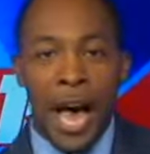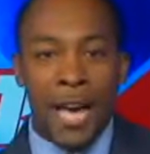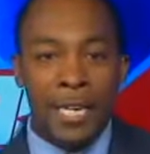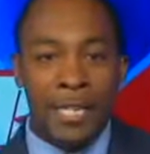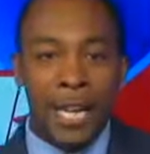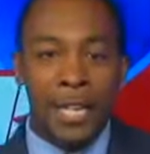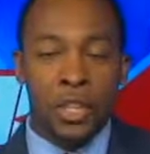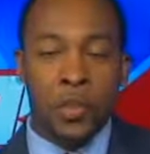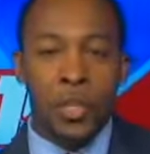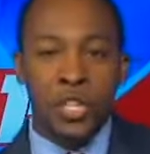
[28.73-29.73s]
I
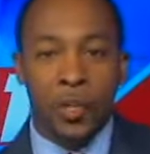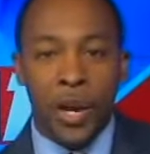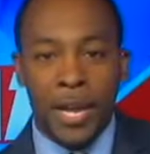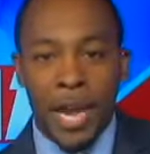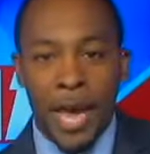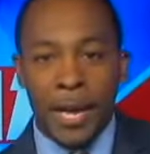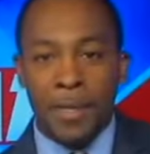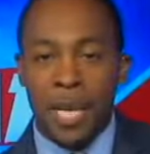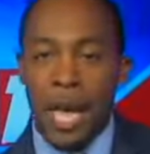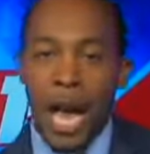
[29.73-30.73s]
attended three straight
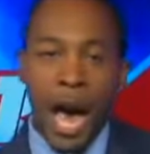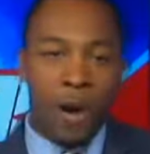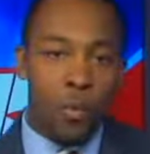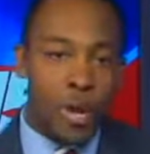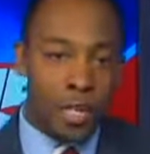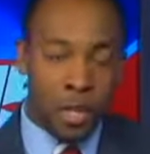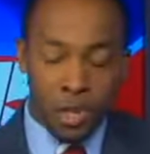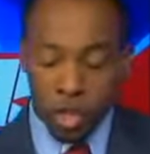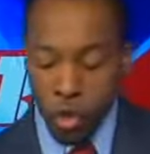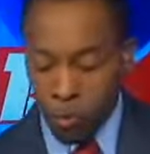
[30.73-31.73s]
games. I went to the
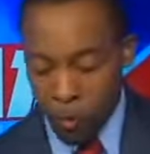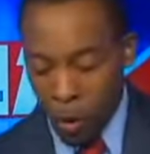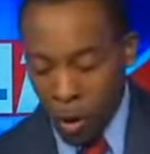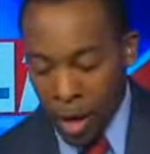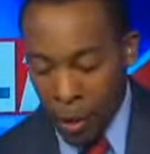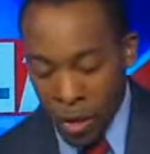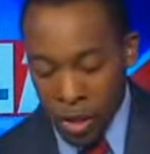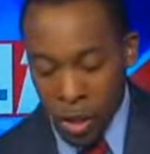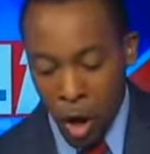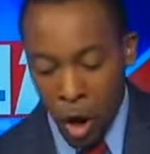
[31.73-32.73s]
Super Bowl, I went
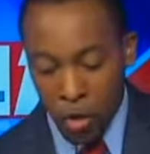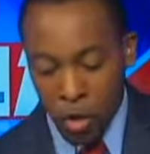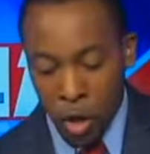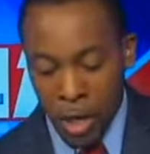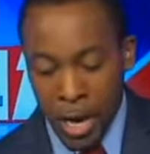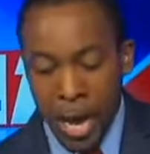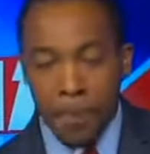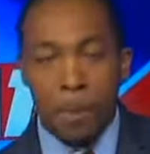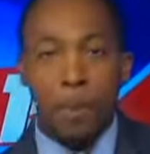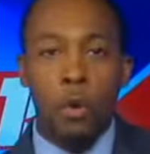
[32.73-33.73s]
to the All Star game,
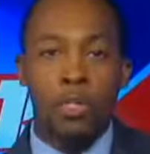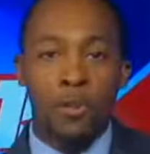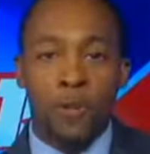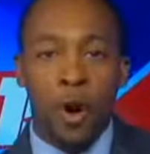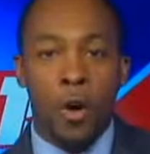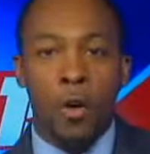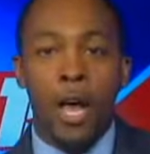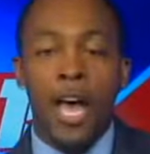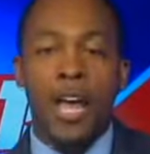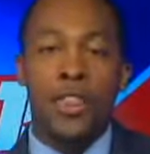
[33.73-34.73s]
but most of
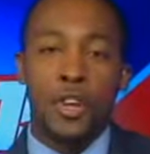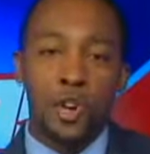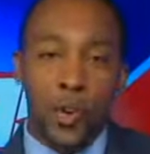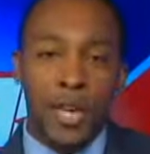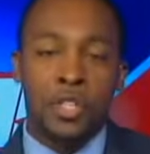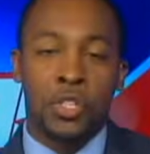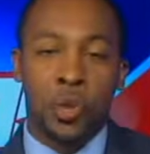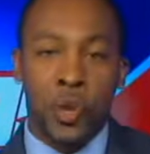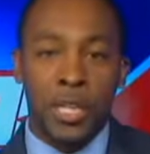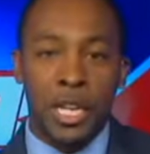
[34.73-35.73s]
all, the great
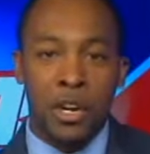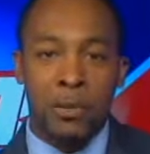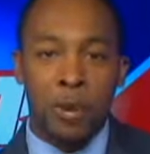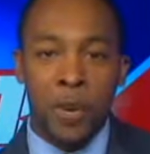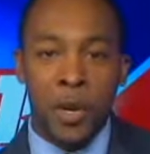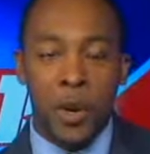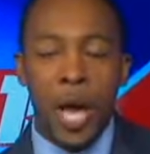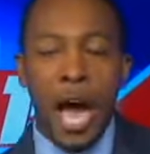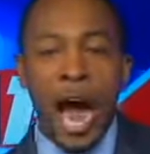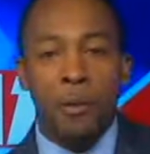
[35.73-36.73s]
stories here in Mobile.
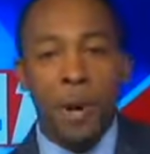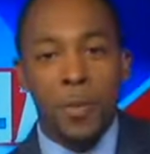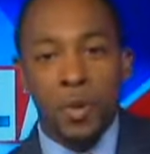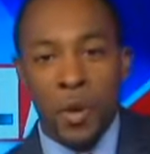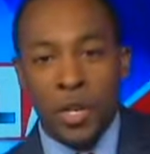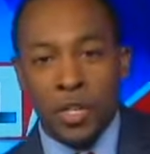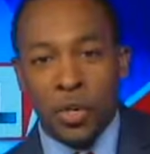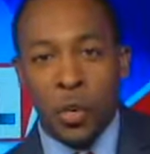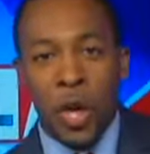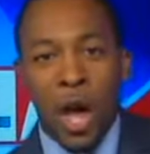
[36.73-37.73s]
I remember doing a
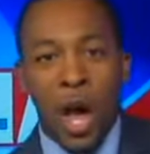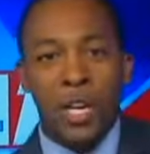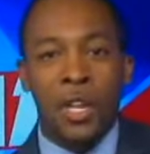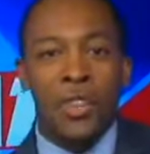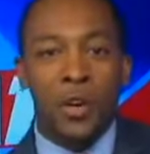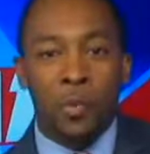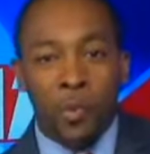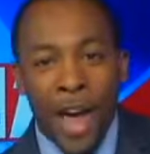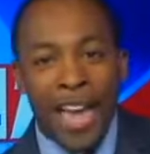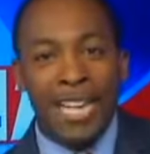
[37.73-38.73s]
story on the
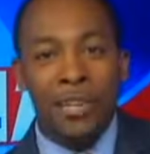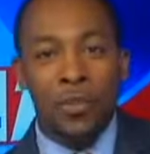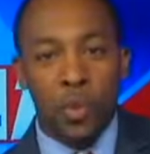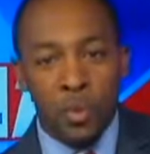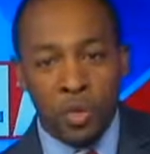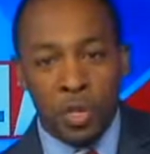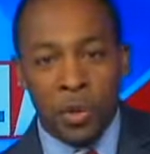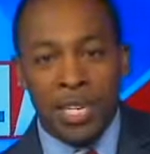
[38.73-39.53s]
rally rooster.